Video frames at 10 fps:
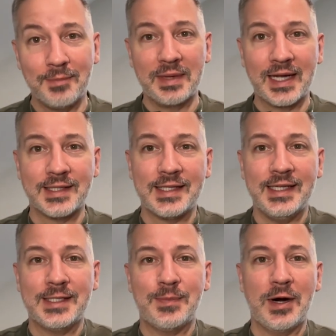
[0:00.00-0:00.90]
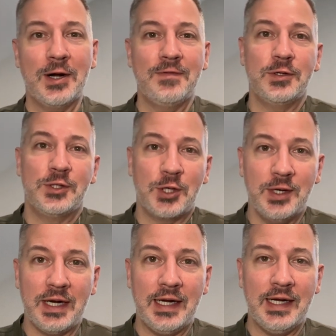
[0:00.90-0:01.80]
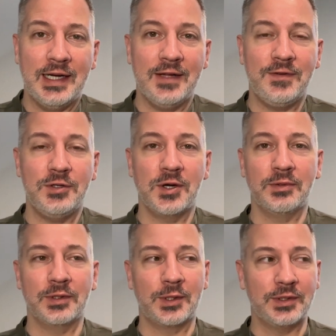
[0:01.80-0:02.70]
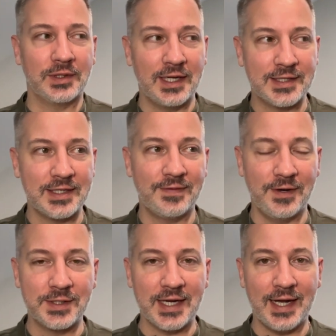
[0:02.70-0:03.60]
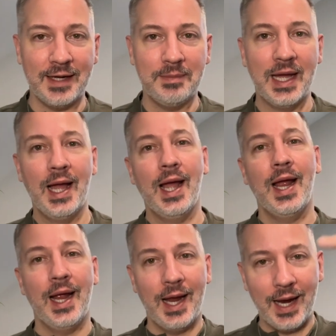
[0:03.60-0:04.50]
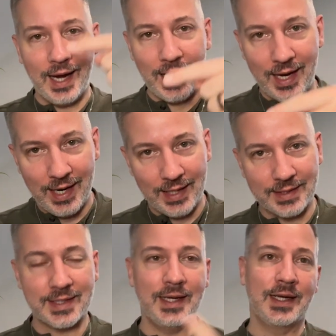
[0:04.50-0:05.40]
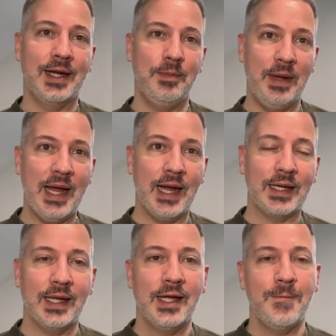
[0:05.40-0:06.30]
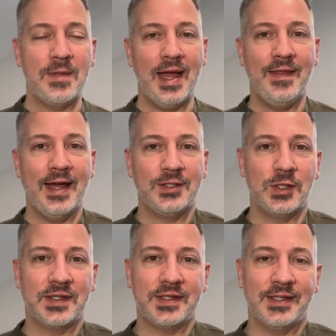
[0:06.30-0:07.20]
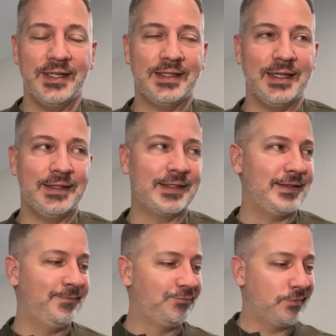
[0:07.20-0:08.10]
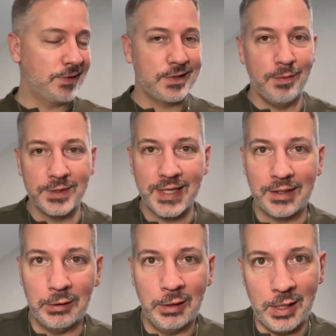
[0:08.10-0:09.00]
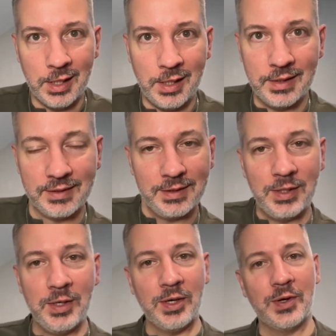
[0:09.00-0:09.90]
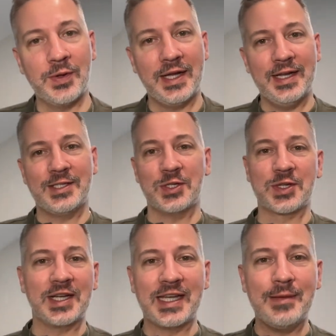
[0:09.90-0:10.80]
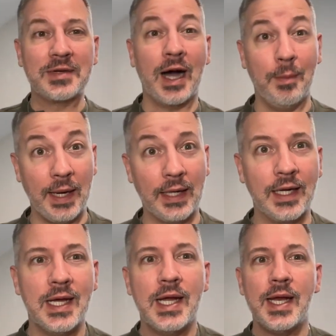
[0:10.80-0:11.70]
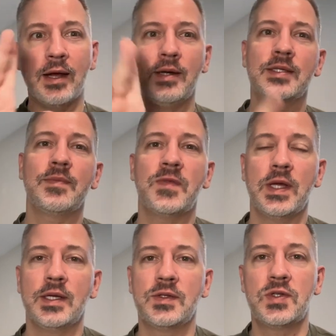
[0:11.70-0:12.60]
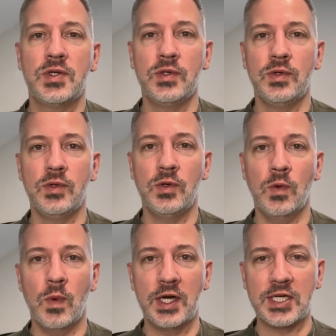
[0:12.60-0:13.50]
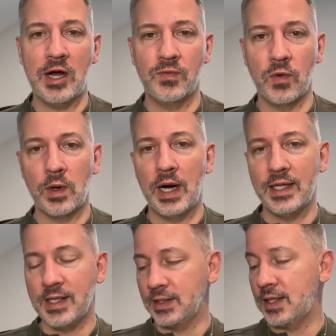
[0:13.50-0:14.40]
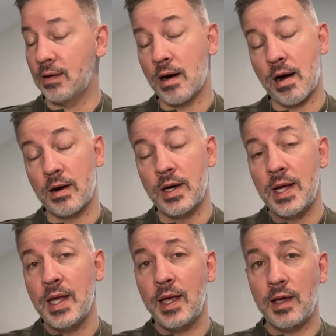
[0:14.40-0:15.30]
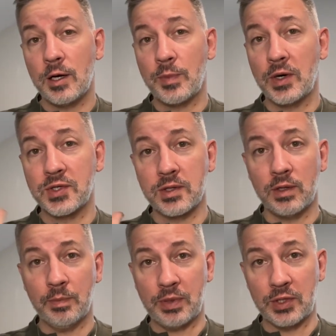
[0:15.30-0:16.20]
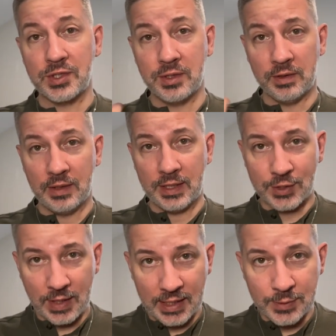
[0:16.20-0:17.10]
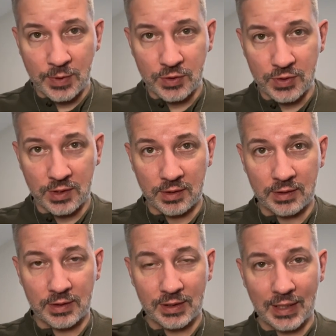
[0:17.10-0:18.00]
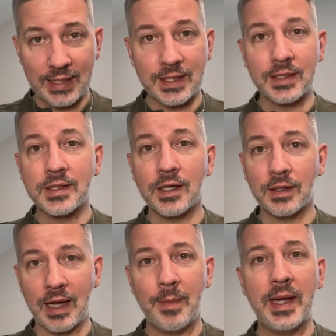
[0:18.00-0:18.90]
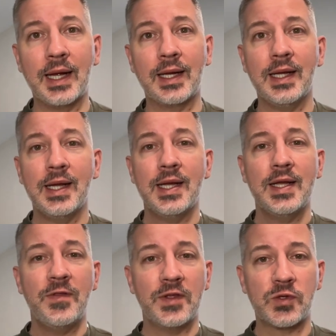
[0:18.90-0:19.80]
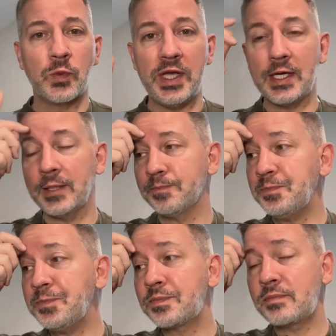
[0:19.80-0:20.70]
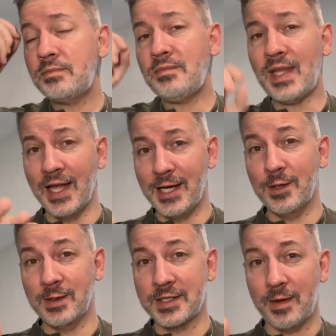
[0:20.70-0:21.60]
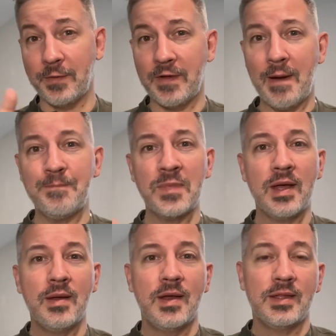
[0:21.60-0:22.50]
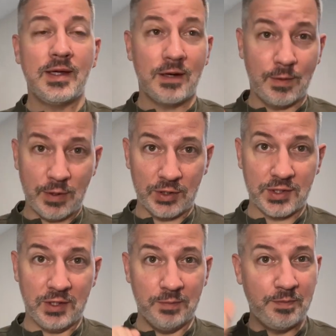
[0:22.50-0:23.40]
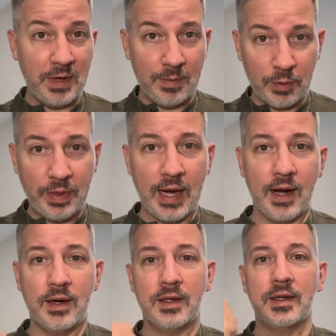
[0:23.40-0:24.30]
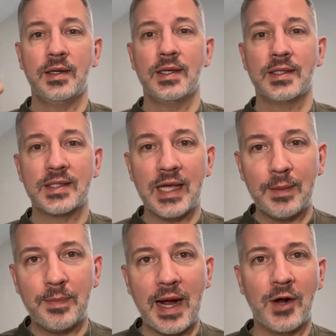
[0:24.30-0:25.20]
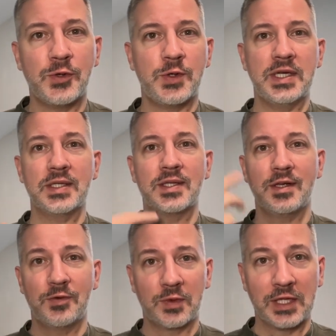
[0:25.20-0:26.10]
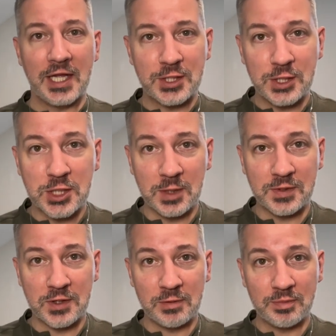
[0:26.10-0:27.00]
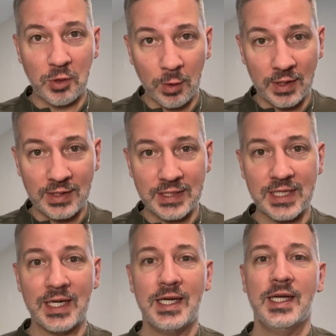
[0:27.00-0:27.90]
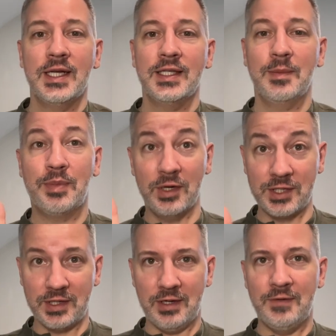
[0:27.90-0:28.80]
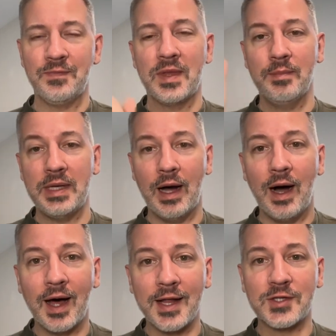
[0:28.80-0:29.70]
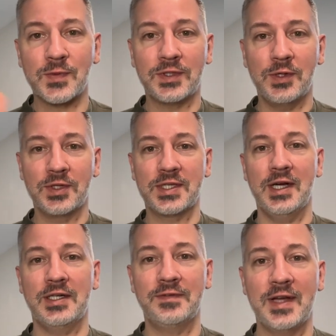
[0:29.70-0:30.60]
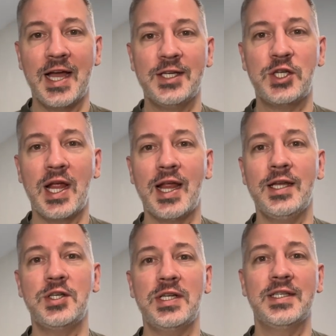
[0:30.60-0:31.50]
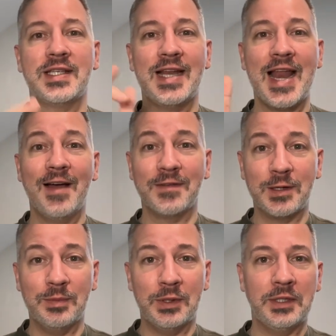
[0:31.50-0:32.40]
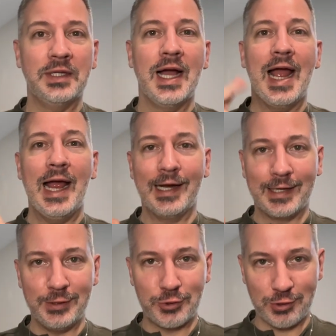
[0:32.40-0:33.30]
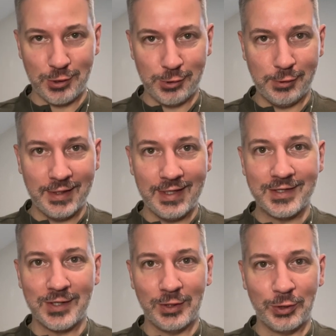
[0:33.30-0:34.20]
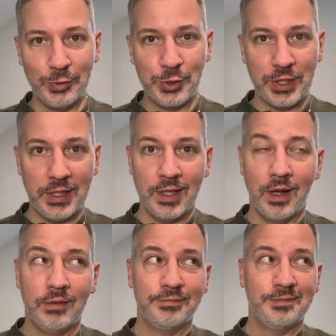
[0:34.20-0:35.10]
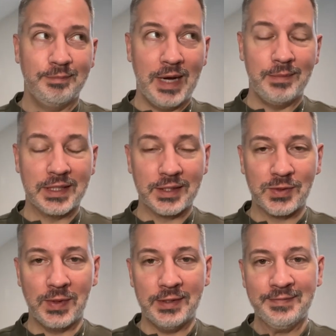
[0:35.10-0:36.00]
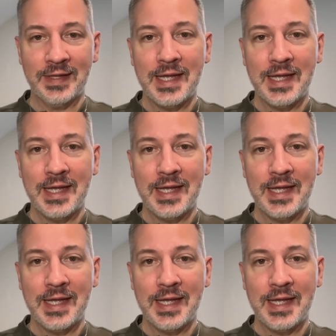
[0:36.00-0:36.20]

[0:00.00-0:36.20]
Because it's part of your journey, and if you don't learn the lesson the first time, it's going to come back. And that just, it's almost like a law, you know, it's just going to keep coming. Now, here's some things to watch out for. I think there are interpersonal, personal, and transpersonal lessons that are coming this week. And here are some of them. The interpersonal, be prepared, set boundaries, relationships are important. The personal, be honest with yourself, change is inevitable, and control is an illusion. My biggest one.